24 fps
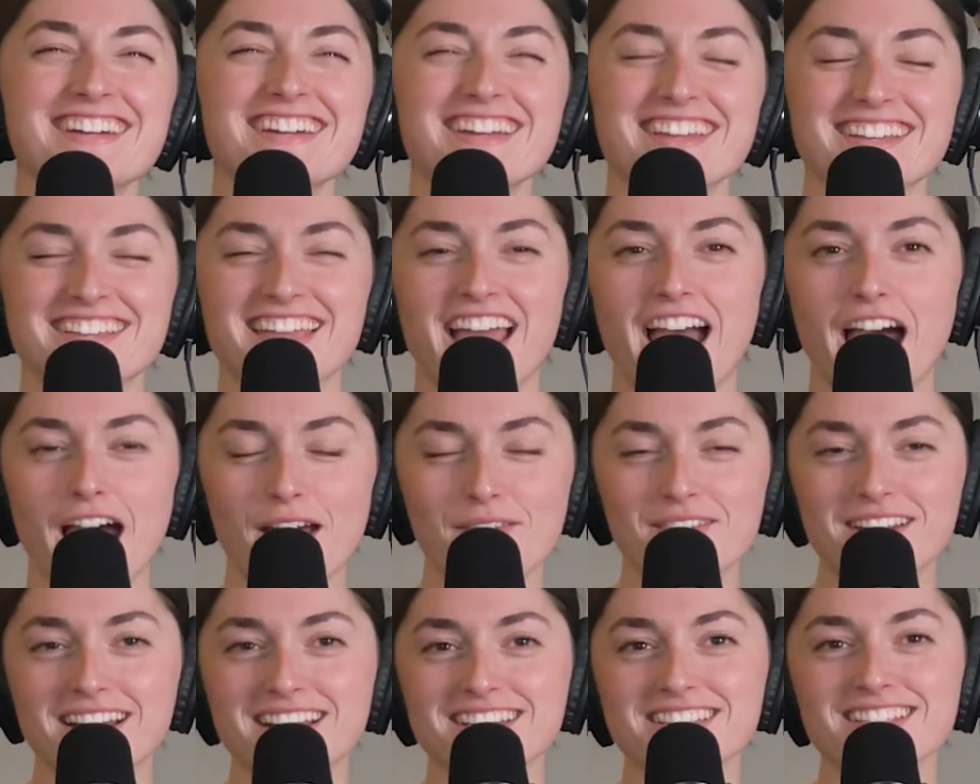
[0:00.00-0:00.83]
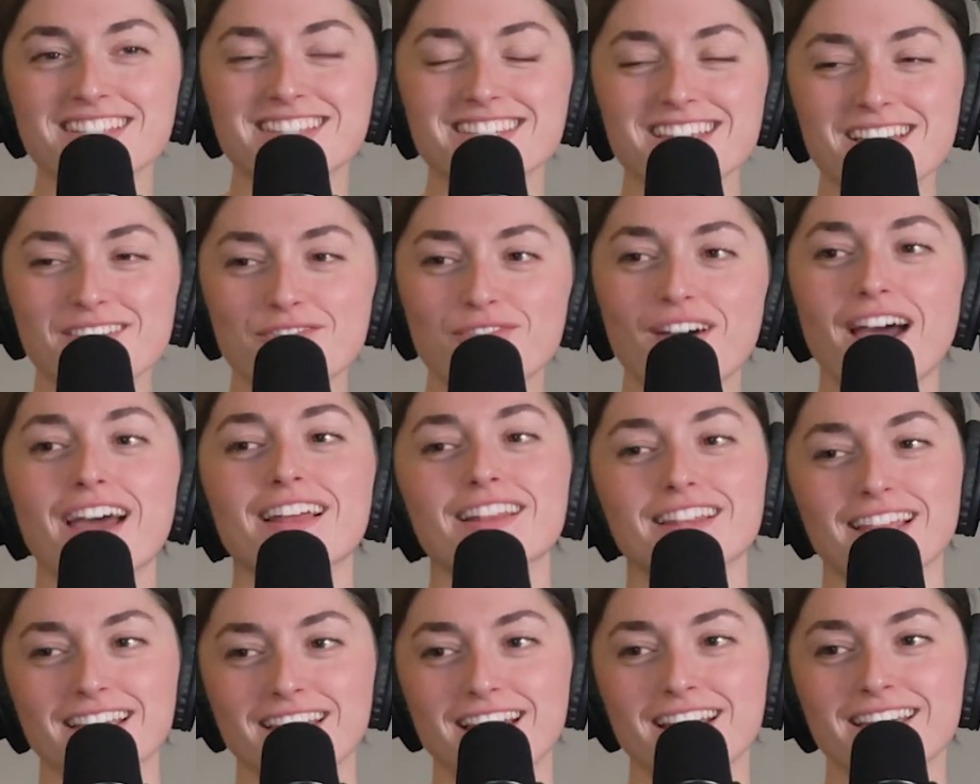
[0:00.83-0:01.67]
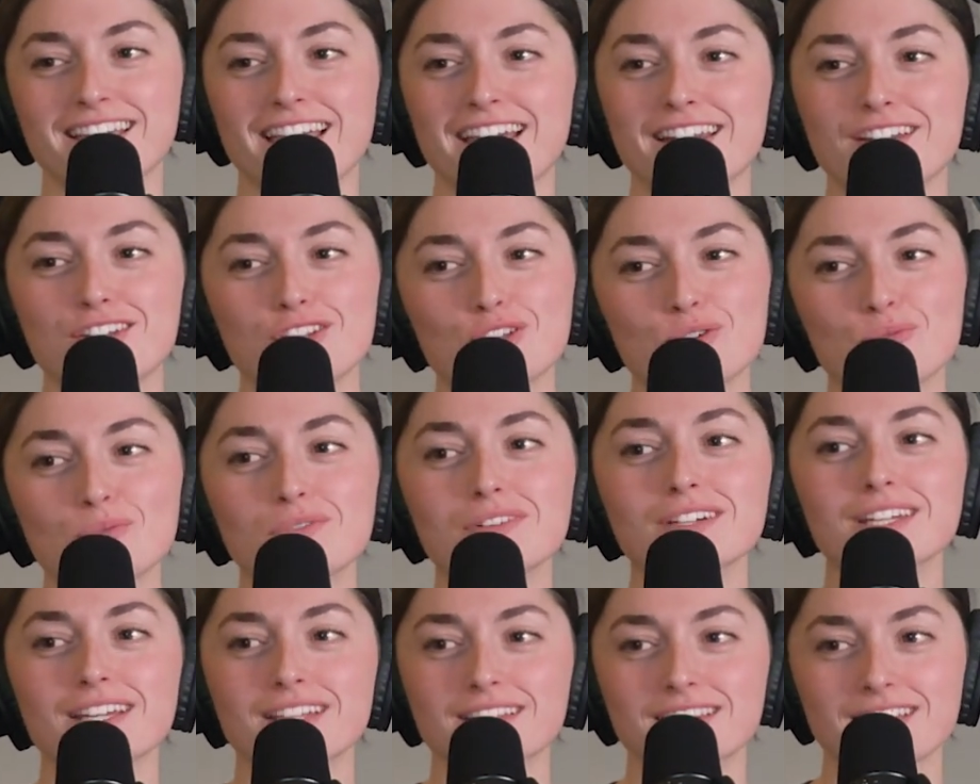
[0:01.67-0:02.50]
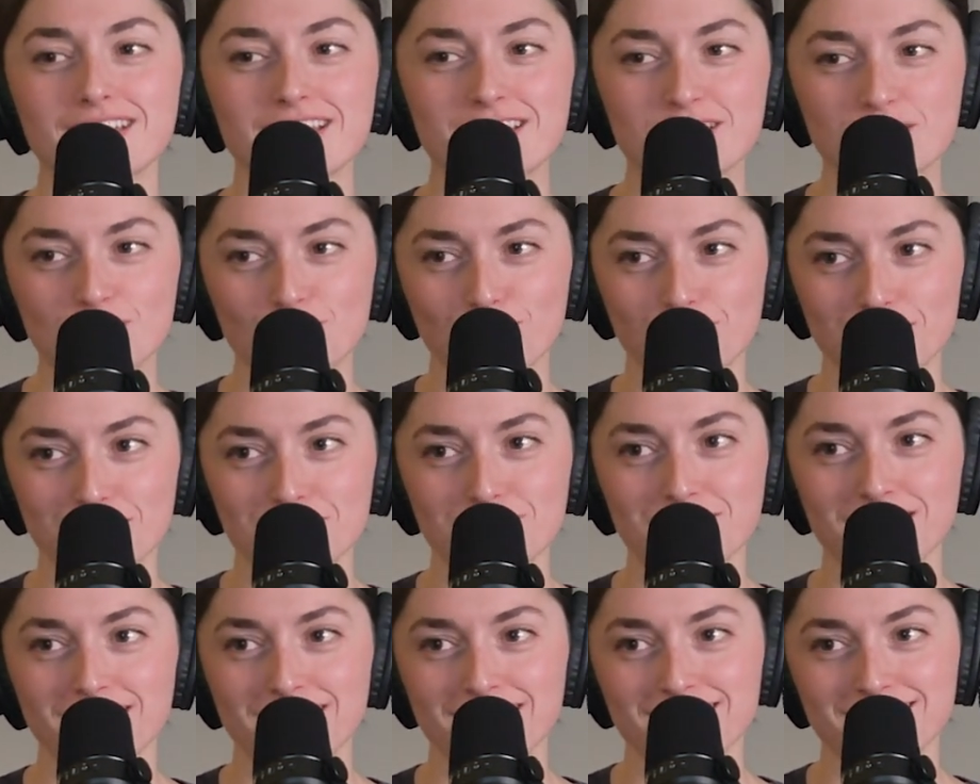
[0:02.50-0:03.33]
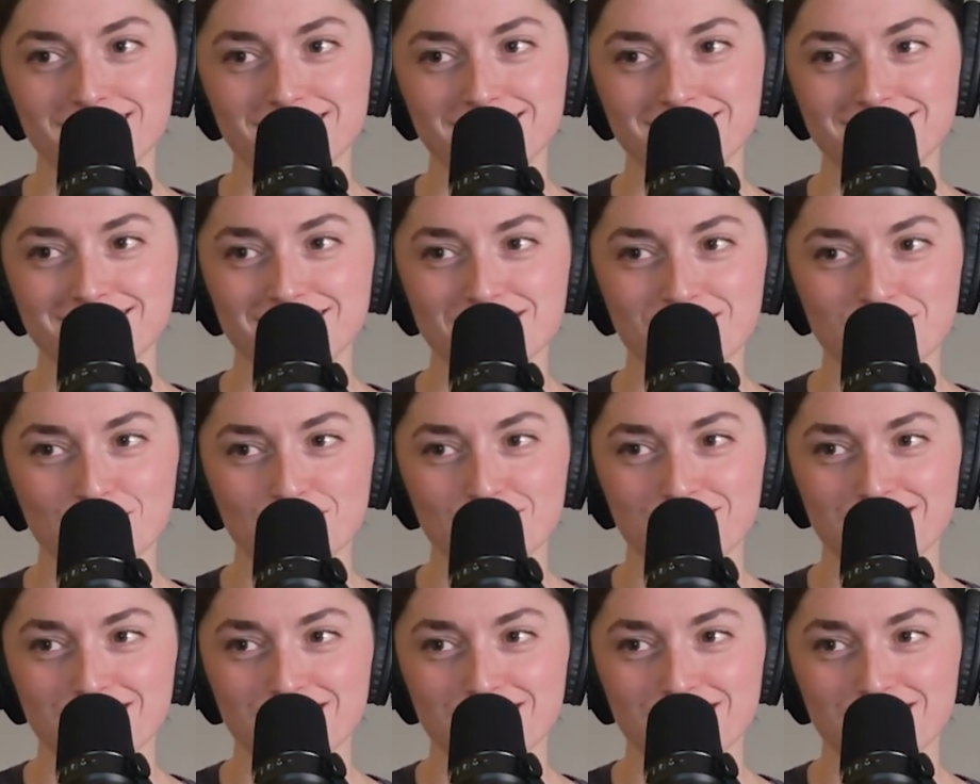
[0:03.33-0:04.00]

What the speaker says: Yeah, I mean, as a CFI, like, again, you will get this when you get your